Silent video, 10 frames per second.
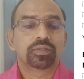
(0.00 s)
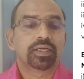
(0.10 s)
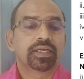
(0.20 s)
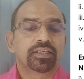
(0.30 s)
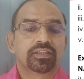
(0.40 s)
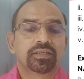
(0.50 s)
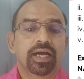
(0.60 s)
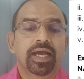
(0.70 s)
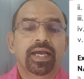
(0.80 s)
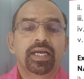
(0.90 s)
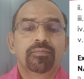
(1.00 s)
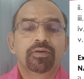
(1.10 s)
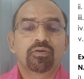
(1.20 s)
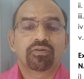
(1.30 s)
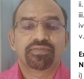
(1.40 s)
the next,
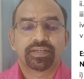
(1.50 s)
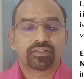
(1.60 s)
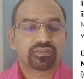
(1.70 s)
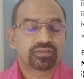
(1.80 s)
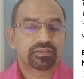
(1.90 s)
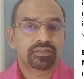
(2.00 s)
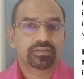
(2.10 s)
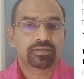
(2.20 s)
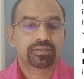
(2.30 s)
academic qualifications.